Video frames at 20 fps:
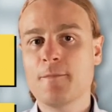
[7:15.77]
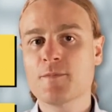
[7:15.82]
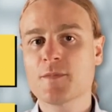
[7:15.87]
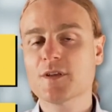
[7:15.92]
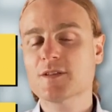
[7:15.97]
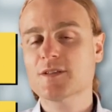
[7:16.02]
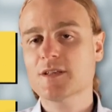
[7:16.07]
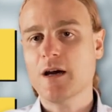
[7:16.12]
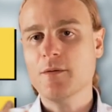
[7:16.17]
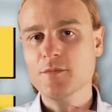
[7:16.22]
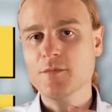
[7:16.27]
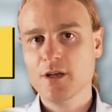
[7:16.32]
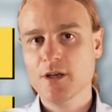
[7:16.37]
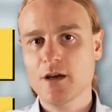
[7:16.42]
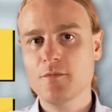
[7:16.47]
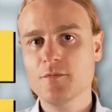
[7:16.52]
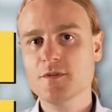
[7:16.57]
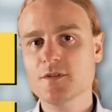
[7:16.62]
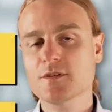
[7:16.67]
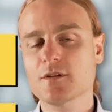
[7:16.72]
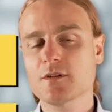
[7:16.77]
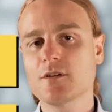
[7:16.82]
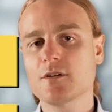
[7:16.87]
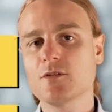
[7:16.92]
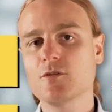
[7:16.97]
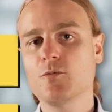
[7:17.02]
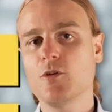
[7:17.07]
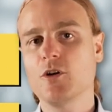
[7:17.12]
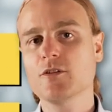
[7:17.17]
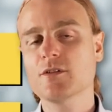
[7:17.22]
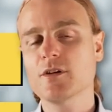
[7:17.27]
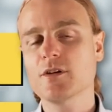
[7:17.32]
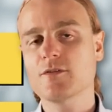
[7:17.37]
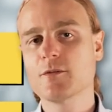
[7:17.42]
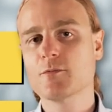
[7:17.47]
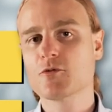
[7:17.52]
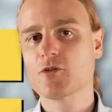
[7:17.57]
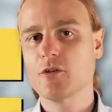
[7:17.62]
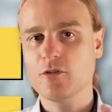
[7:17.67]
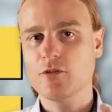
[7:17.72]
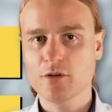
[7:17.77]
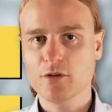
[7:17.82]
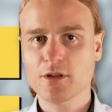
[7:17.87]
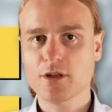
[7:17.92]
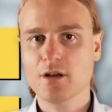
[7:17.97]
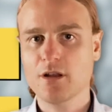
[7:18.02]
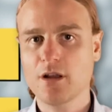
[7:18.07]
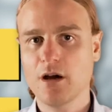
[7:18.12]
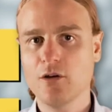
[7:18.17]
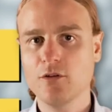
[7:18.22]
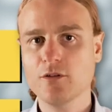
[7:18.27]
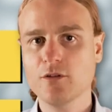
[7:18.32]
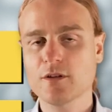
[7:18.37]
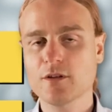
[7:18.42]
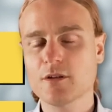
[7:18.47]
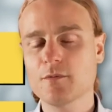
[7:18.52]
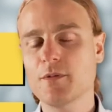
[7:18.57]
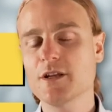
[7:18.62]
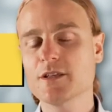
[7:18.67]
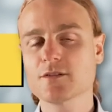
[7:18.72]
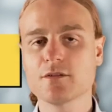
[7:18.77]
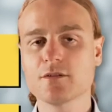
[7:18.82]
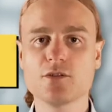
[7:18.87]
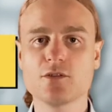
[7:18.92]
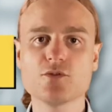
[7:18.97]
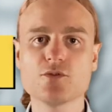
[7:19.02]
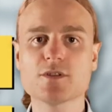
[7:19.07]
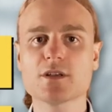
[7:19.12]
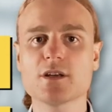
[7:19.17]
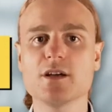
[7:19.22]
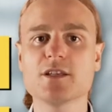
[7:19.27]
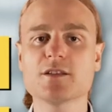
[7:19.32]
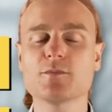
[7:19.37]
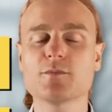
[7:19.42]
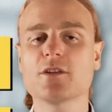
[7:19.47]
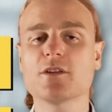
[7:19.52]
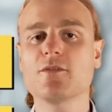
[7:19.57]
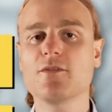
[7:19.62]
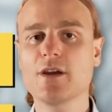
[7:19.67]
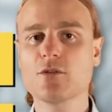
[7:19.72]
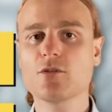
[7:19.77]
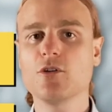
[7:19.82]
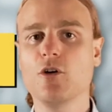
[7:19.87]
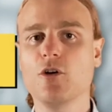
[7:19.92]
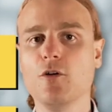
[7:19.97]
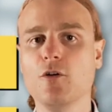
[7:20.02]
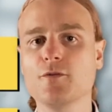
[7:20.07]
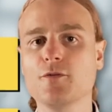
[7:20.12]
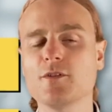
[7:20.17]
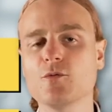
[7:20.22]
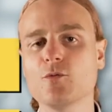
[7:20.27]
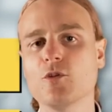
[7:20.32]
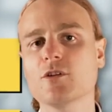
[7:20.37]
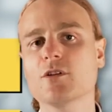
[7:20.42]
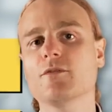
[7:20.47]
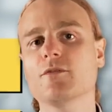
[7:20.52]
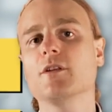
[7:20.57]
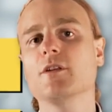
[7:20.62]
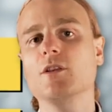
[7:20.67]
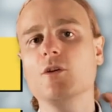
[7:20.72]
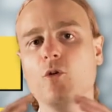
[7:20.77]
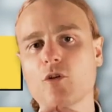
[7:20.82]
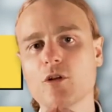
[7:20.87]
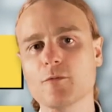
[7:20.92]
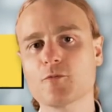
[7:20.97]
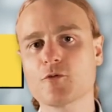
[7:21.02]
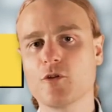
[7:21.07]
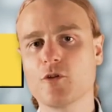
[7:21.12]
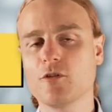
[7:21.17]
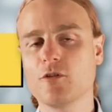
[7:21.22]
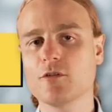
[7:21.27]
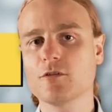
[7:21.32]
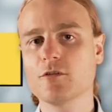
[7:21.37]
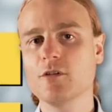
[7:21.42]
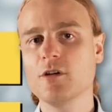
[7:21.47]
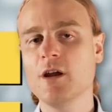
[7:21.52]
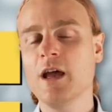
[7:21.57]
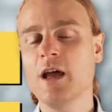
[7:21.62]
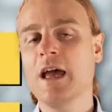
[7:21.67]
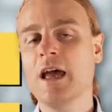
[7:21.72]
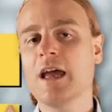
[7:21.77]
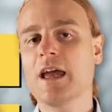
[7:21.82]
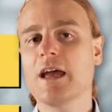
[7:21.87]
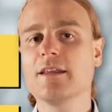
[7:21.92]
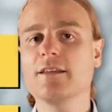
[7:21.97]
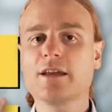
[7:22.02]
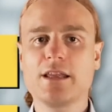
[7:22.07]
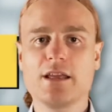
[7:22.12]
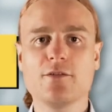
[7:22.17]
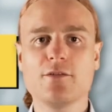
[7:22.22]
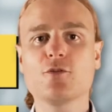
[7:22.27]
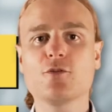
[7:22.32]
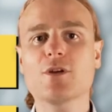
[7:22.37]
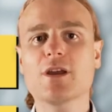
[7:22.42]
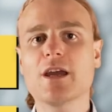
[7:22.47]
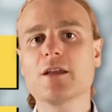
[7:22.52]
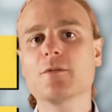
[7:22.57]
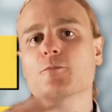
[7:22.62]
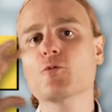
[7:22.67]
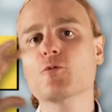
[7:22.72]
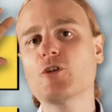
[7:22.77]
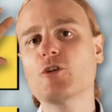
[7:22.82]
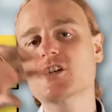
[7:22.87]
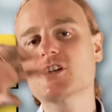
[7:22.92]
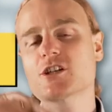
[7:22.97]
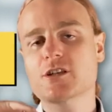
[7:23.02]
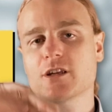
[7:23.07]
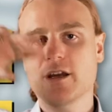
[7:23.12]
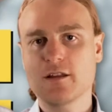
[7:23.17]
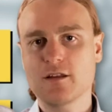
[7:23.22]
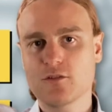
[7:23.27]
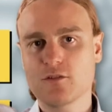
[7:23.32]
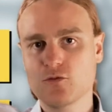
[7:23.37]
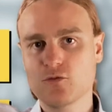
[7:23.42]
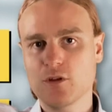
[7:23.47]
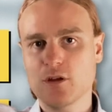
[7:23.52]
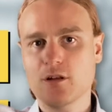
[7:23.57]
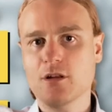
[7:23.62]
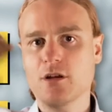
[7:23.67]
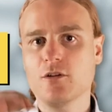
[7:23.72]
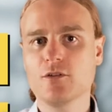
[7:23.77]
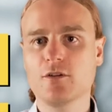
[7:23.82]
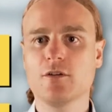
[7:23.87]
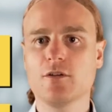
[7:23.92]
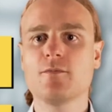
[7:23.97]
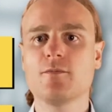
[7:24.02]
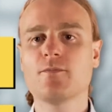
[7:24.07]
Sometimes you want to have the broker in the cloud, depends on the use case, but very often you want to have a local broker, and then if you can, bridge data to the cloud.